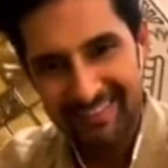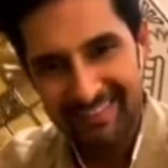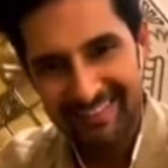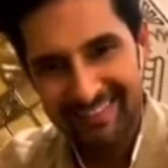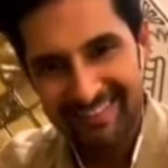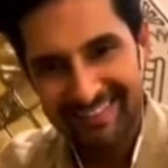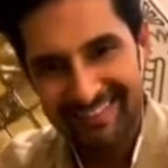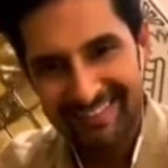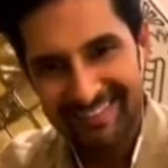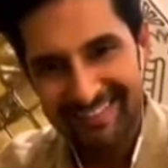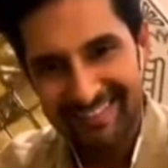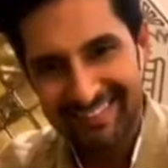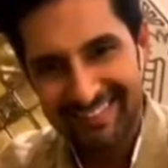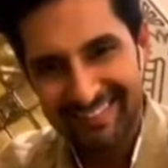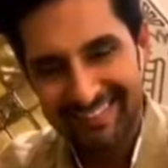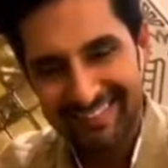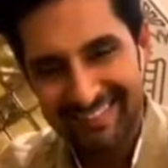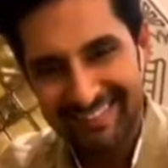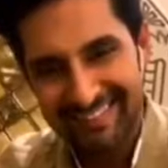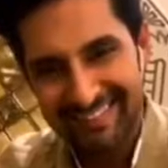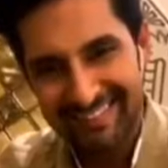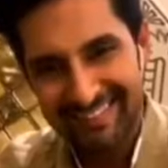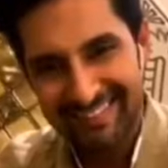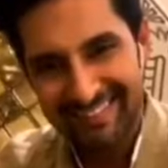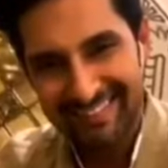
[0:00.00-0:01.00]

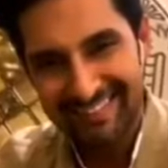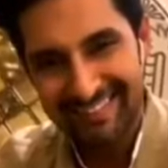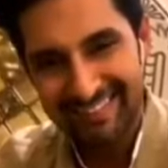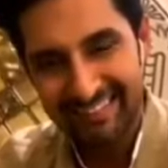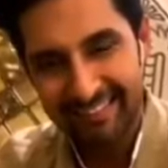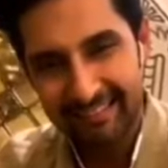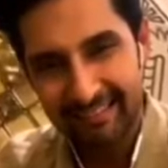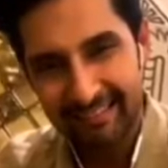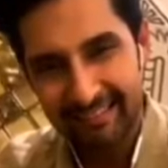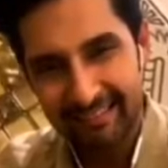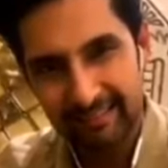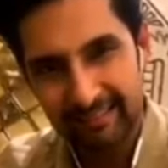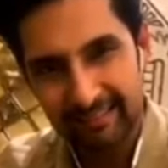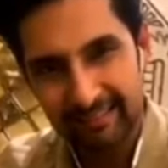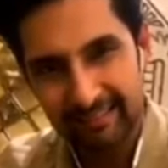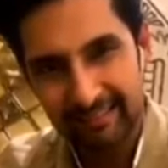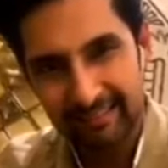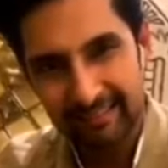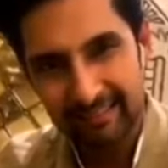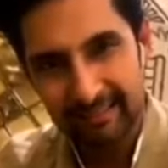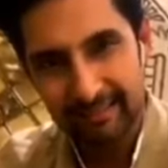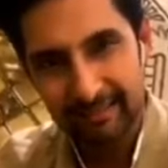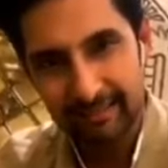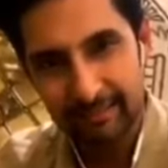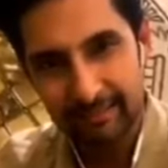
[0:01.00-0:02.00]

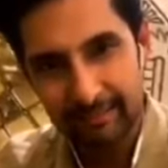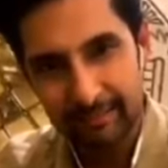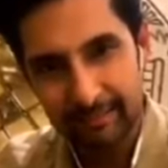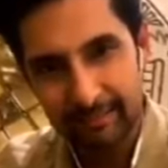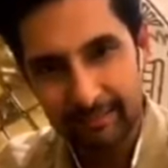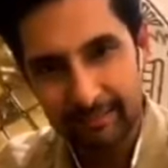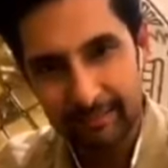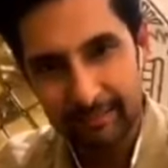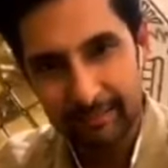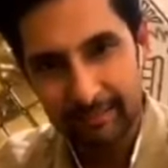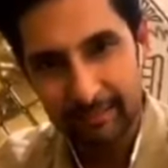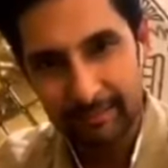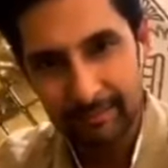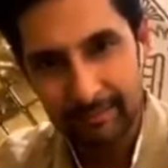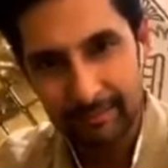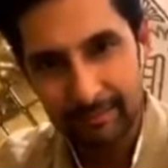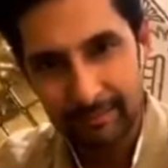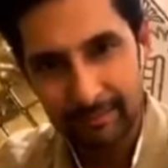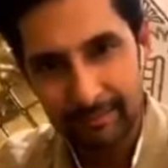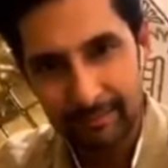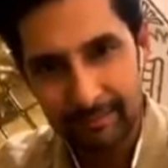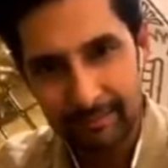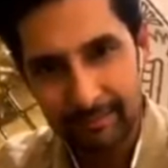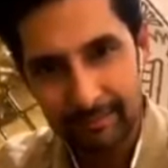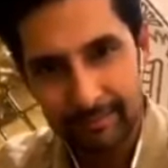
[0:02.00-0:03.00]

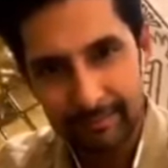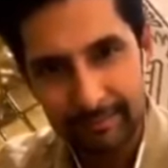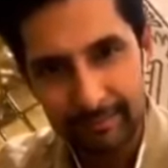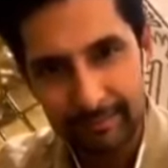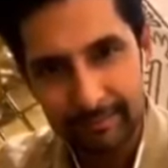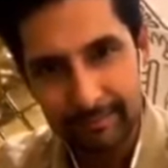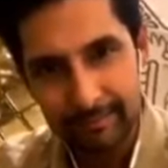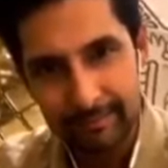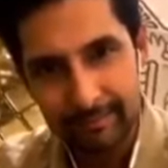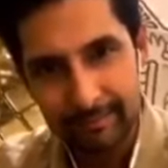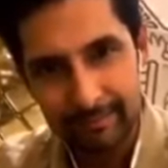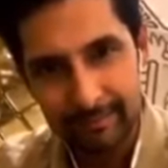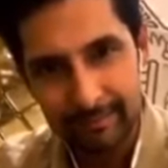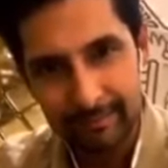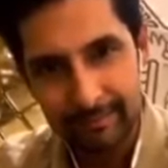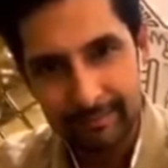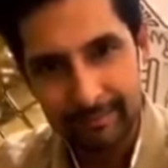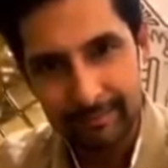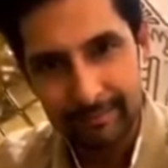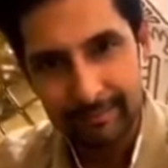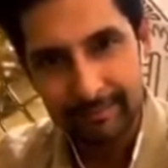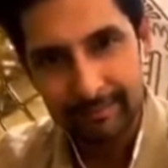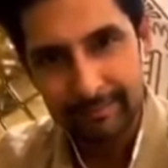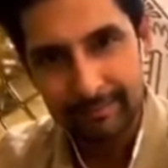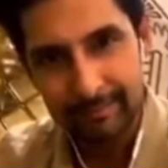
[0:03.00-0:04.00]

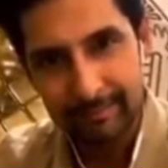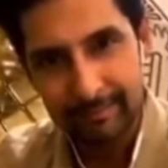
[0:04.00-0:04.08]
The person shown says nothing.